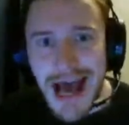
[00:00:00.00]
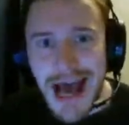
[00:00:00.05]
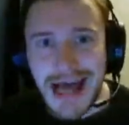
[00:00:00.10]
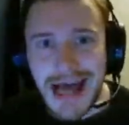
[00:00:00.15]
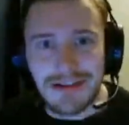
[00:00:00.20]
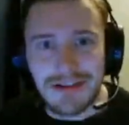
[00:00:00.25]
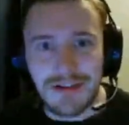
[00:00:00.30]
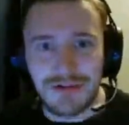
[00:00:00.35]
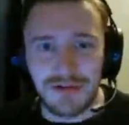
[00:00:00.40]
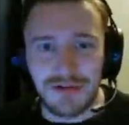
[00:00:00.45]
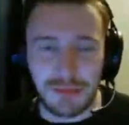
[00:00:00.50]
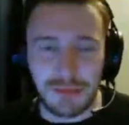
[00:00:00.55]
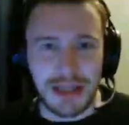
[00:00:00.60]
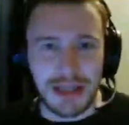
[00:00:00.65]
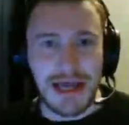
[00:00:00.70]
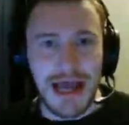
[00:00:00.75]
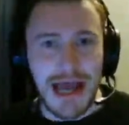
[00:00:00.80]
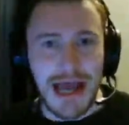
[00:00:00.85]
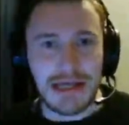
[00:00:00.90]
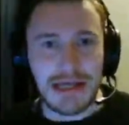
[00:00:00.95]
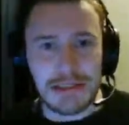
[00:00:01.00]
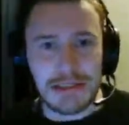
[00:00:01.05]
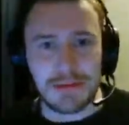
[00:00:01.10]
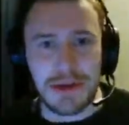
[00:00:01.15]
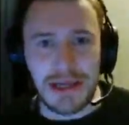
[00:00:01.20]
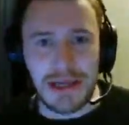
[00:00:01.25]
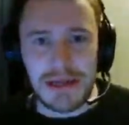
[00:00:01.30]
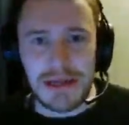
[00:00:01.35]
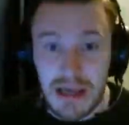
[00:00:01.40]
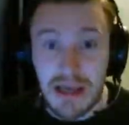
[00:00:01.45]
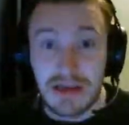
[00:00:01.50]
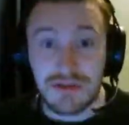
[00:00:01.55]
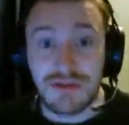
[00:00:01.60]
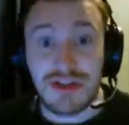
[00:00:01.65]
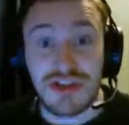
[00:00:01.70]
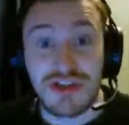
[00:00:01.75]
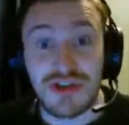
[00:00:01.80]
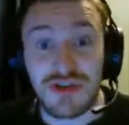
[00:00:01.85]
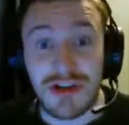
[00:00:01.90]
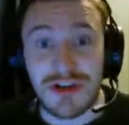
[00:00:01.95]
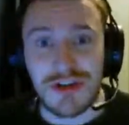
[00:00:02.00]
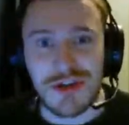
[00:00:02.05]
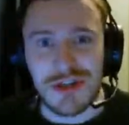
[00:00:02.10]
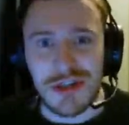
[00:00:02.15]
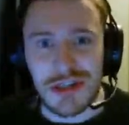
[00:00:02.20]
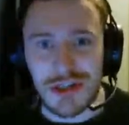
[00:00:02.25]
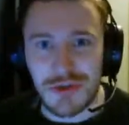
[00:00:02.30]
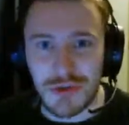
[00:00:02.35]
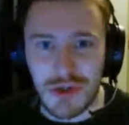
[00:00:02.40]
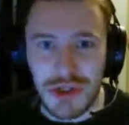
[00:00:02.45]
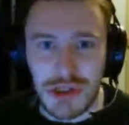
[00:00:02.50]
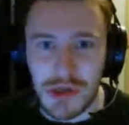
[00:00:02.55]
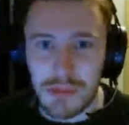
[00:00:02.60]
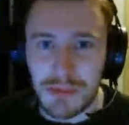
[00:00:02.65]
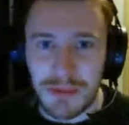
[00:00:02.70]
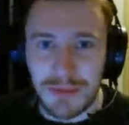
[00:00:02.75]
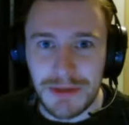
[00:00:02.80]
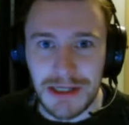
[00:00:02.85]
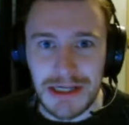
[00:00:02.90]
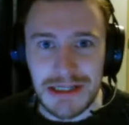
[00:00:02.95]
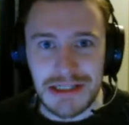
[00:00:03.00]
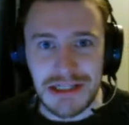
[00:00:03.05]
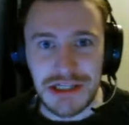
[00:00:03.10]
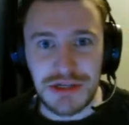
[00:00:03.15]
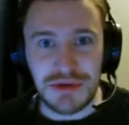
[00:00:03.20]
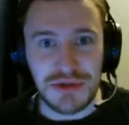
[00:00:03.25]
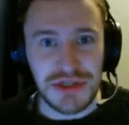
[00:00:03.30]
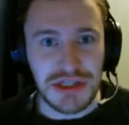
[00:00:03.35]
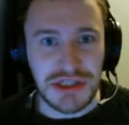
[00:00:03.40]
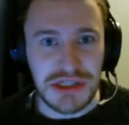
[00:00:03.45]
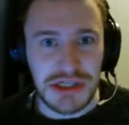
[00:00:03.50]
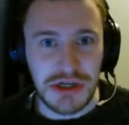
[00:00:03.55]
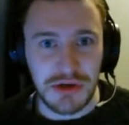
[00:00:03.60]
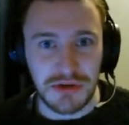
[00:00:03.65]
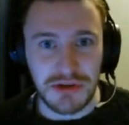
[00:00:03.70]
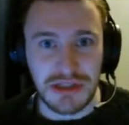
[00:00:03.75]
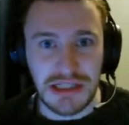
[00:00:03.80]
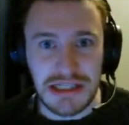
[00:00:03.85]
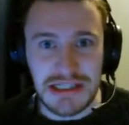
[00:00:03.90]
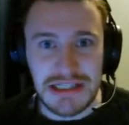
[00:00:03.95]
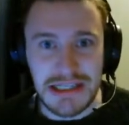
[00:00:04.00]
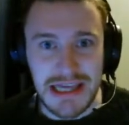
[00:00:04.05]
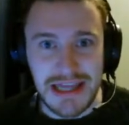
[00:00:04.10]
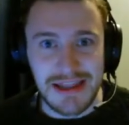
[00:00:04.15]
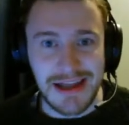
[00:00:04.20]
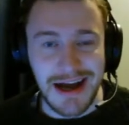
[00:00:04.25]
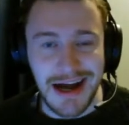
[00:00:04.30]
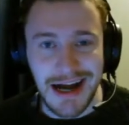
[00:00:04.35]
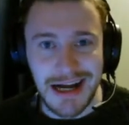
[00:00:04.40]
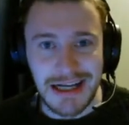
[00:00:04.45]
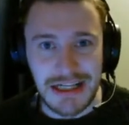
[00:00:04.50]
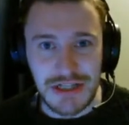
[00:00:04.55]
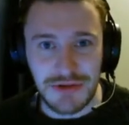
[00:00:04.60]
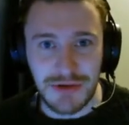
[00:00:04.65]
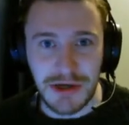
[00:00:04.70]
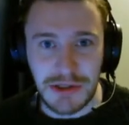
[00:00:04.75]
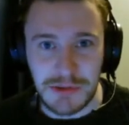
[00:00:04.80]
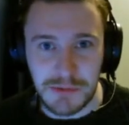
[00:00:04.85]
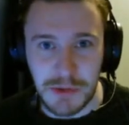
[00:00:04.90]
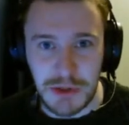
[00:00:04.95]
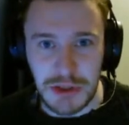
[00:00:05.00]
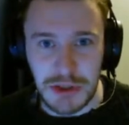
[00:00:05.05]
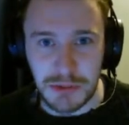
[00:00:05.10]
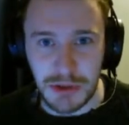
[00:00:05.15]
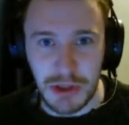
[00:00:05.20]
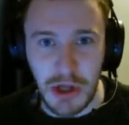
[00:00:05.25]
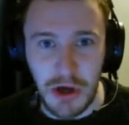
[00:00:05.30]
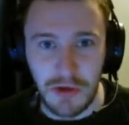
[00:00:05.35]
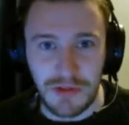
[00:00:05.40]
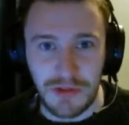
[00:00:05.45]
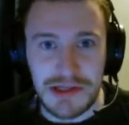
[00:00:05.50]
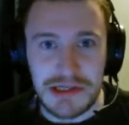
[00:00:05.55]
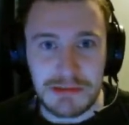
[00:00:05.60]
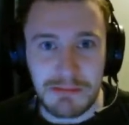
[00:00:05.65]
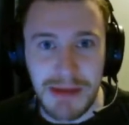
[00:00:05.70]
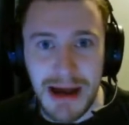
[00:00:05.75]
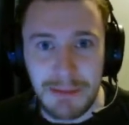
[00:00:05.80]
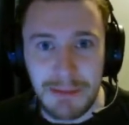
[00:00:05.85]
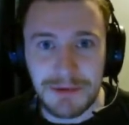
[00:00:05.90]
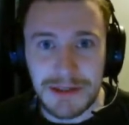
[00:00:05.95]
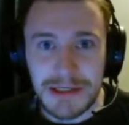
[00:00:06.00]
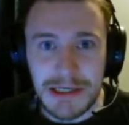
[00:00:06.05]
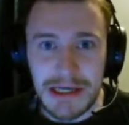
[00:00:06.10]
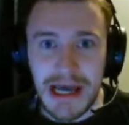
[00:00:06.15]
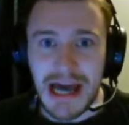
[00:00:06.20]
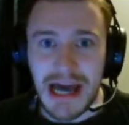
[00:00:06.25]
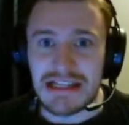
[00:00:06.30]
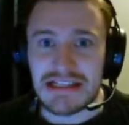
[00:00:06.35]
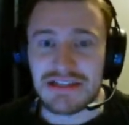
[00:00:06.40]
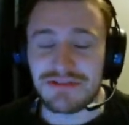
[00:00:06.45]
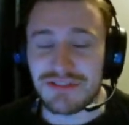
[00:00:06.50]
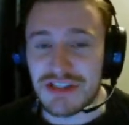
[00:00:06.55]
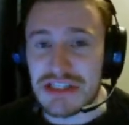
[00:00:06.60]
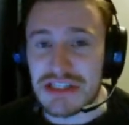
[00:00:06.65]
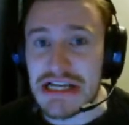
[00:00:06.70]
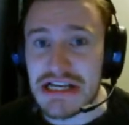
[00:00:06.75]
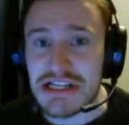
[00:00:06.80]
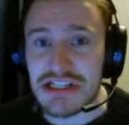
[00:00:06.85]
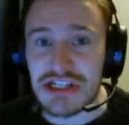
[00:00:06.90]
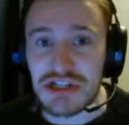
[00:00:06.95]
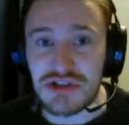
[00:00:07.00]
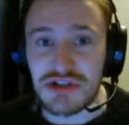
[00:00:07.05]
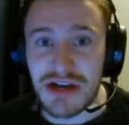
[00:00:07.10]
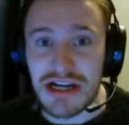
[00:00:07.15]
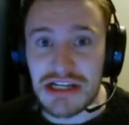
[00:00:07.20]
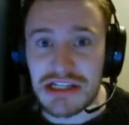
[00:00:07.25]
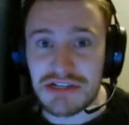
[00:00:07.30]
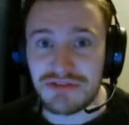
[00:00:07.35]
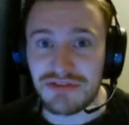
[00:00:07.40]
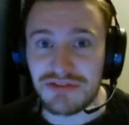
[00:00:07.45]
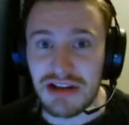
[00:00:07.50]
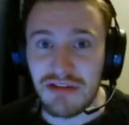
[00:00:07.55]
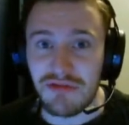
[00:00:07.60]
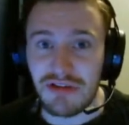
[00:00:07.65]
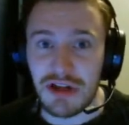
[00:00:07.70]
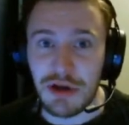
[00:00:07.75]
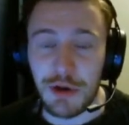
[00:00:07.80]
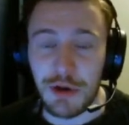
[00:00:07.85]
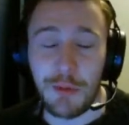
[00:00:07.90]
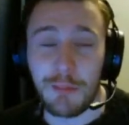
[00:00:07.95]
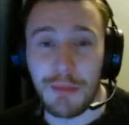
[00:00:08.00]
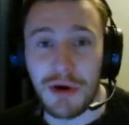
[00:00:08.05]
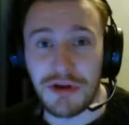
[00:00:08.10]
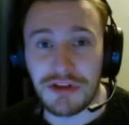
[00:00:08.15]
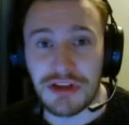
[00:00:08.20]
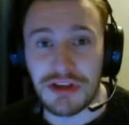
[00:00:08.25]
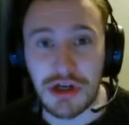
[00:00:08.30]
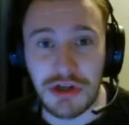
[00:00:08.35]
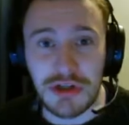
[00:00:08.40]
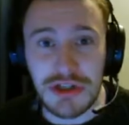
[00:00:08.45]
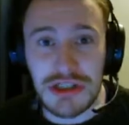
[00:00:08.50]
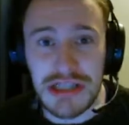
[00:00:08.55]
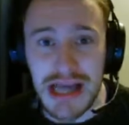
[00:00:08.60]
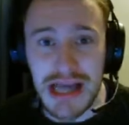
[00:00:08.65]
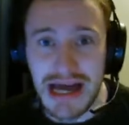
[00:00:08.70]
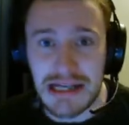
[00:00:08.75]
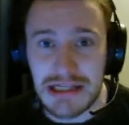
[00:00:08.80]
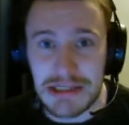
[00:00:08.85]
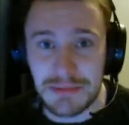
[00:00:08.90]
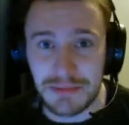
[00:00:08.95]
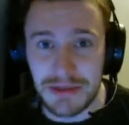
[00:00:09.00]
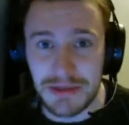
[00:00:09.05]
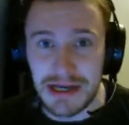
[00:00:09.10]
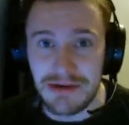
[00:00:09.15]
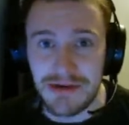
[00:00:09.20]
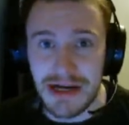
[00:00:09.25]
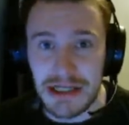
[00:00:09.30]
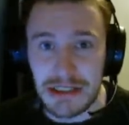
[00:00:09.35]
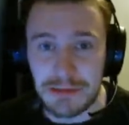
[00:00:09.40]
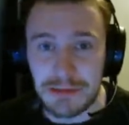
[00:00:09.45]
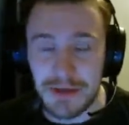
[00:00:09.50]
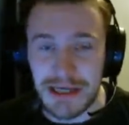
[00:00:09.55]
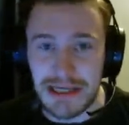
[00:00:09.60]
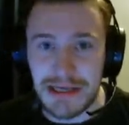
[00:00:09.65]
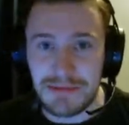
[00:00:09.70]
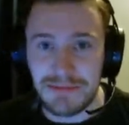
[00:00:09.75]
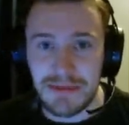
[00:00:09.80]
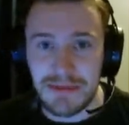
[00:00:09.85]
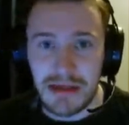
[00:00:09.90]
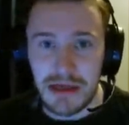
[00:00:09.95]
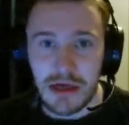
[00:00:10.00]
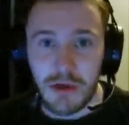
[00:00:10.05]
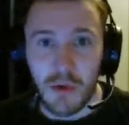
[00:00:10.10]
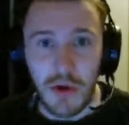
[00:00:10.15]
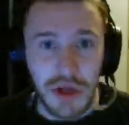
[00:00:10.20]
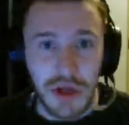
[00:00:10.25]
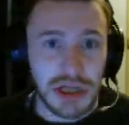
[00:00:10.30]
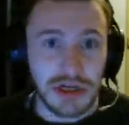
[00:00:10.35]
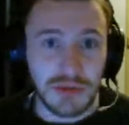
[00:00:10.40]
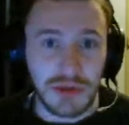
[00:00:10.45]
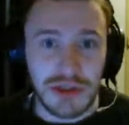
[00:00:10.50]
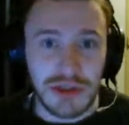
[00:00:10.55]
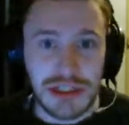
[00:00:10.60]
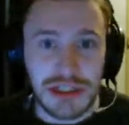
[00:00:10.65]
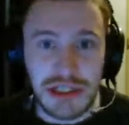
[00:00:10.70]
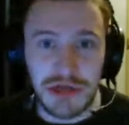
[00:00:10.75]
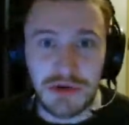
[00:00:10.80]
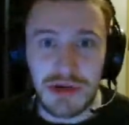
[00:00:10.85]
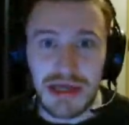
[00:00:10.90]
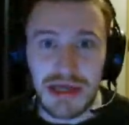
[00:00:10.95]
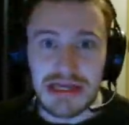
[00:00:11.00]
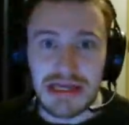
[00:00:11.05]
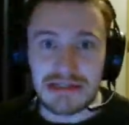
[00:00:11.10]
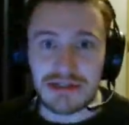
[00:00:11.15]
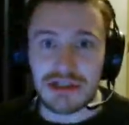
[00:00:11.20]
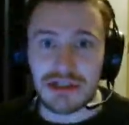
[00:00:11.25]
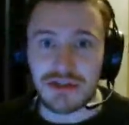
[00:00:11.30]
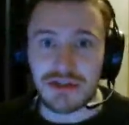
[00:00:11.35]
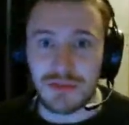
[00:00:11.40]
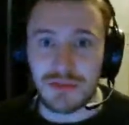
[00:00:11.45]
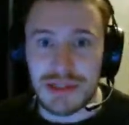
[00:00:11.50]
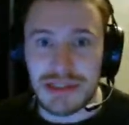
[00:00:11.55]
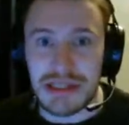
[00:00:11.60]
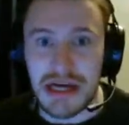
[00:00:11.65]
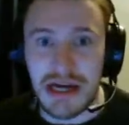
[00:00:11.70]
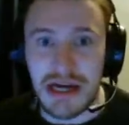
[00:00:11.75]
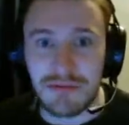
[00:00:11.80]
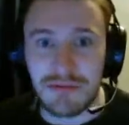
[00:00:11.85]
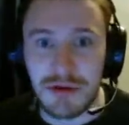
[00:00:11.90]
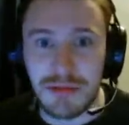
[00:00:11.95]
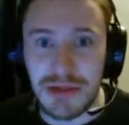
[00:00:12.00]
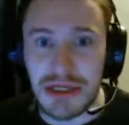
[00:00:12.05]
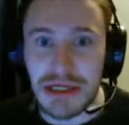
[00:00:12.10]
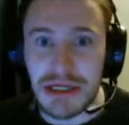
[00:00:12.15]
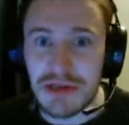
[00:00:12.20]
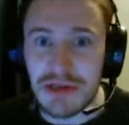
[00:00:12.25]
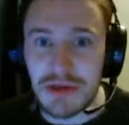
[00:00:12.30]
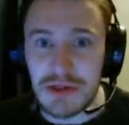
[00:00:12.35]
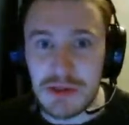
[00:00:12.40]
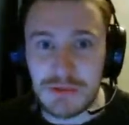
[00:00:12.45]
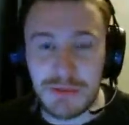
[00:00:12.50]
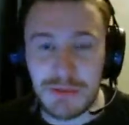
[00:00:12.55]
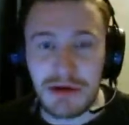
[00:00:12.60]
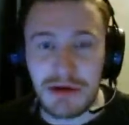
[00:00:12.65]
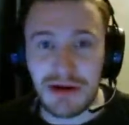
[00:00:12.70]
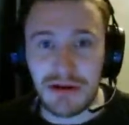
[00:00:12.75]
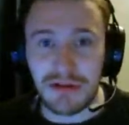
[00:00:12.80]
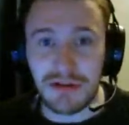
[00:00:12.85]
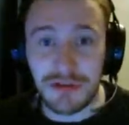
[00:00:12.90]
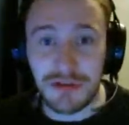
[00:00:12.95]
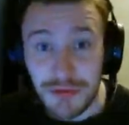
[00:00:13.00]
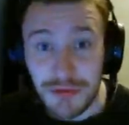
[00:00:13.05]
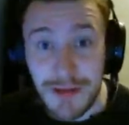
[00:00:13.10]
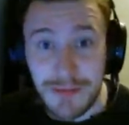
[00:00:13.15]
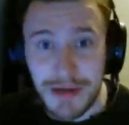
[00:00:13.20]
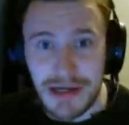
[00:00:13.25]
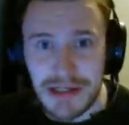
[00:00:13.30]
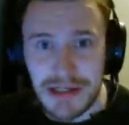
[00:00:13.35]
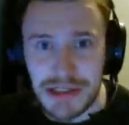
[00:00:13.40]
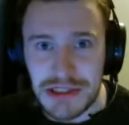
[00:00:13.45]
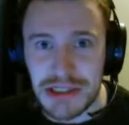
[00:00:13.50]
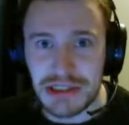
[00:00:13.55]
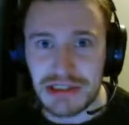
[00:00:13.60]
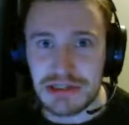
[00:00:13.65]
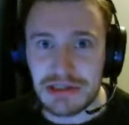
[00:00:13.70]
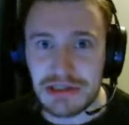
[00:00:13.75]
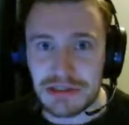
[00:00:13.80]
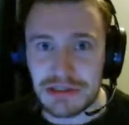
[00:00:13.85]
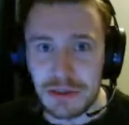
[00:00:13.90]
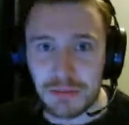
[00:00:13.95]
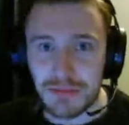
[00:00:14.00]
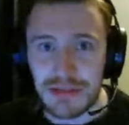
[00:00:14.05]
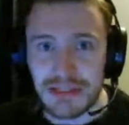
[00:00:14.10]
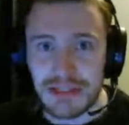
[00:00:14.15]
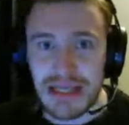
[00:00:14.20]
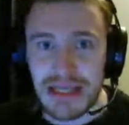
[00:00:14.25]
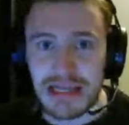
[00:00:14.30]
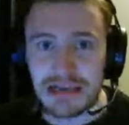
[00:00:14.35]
and for player XP. This strategy is what zombie players are using currently to get the highest rounds possible on this map, and it's a fantastic strategy for leveling up both guns and your player XP. What you're going to want to do is, just from the starting room, you can do this by round 3 by just killing the zombies and getting